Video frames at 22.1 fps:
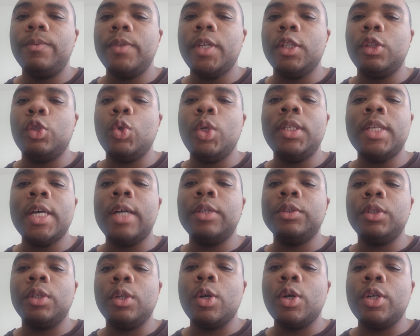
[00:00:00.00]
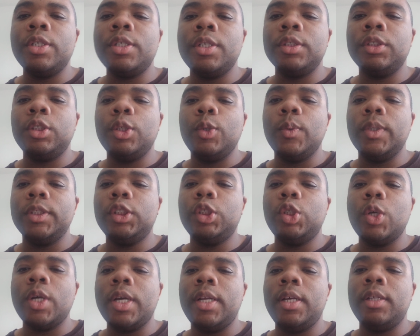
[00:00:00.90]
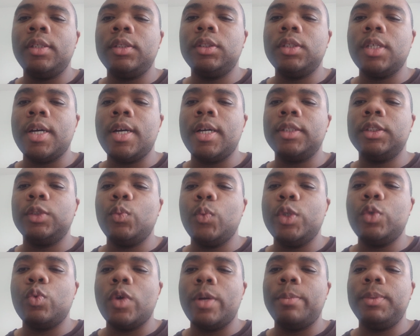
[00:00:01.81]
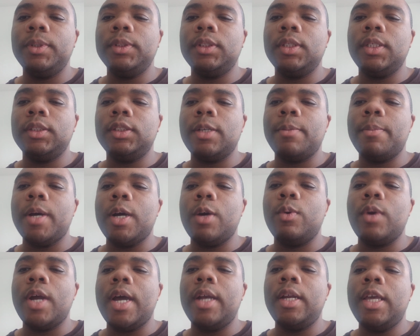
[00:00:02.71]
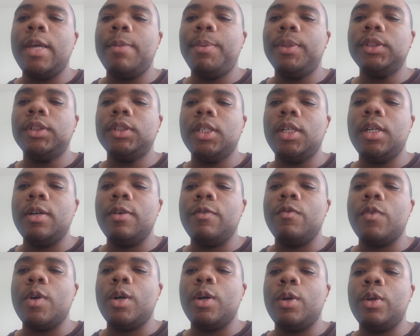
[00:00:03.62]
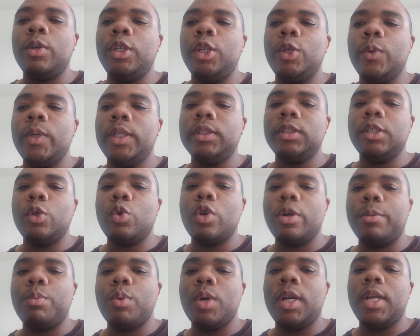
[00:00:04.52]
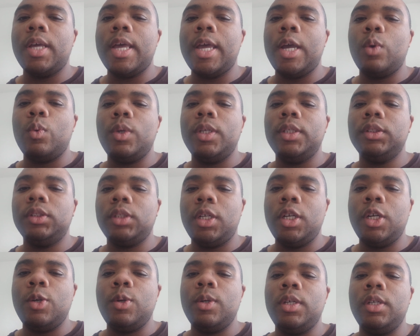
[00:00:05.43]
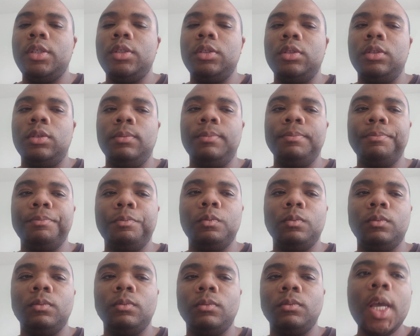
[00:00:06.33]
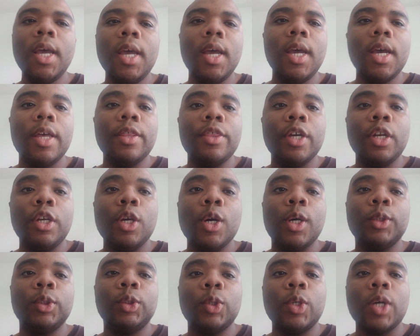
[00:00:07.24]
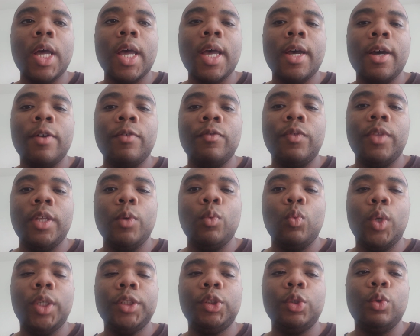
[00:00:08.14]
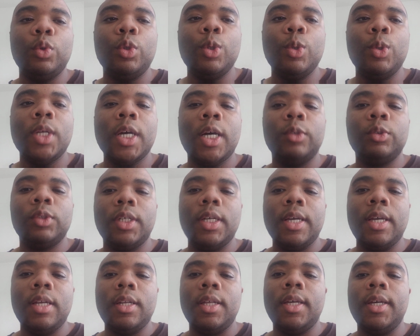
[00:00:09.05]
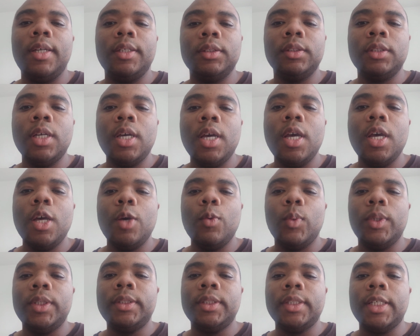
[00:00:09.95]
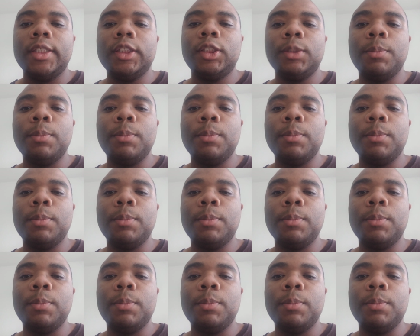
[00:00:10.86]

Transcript: the 3,000 largest U.S. traded stocks, which represents about 98% of all U.S. incorporated equity securities. And then you also have the Russell 2000 Index, which is a